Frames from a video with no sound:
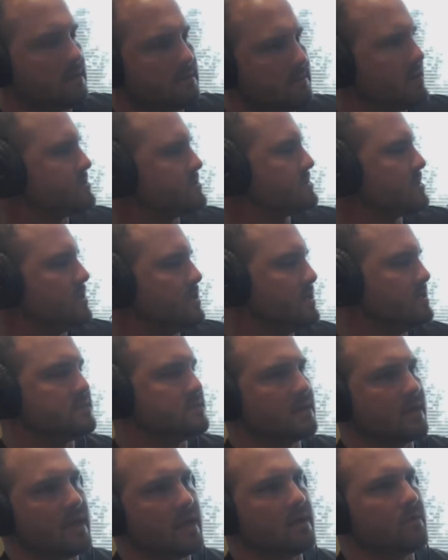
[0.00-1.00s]
My son
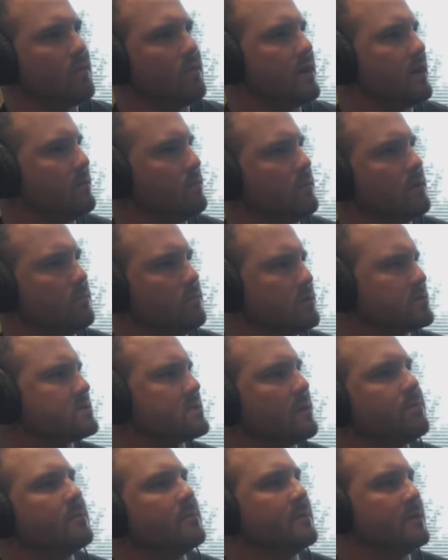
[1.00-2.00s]
needs to gain weight. What
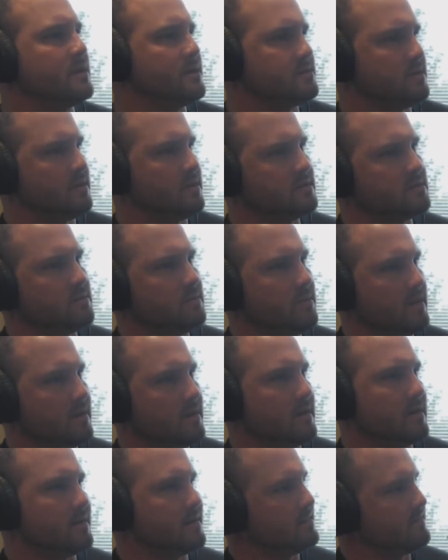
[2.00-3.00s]
supplement does he need to be
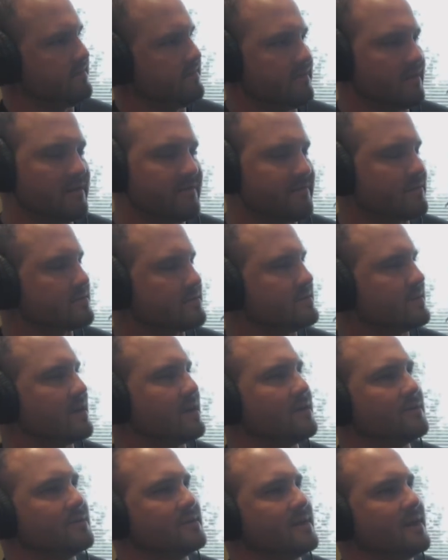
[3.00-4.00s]
on? And the very first thing
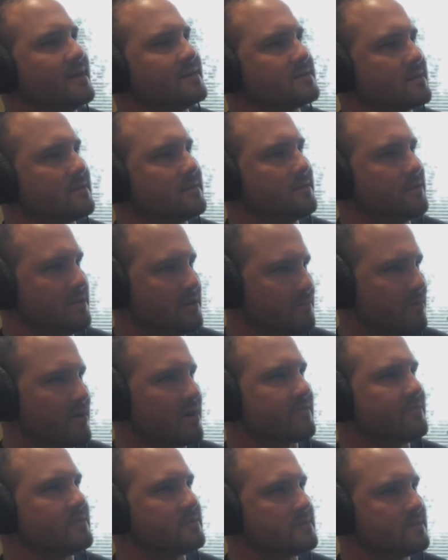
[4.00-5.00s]
I always ask, do you eat
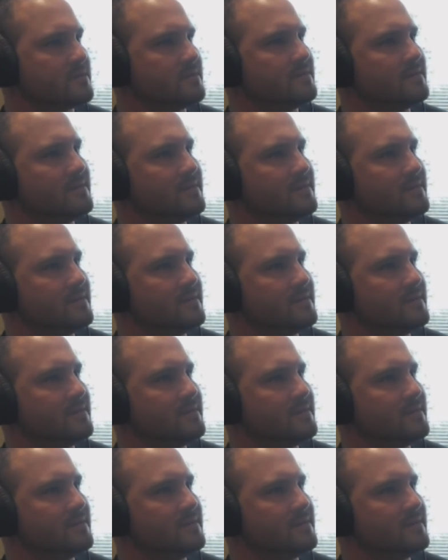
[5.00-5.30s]
breakfast?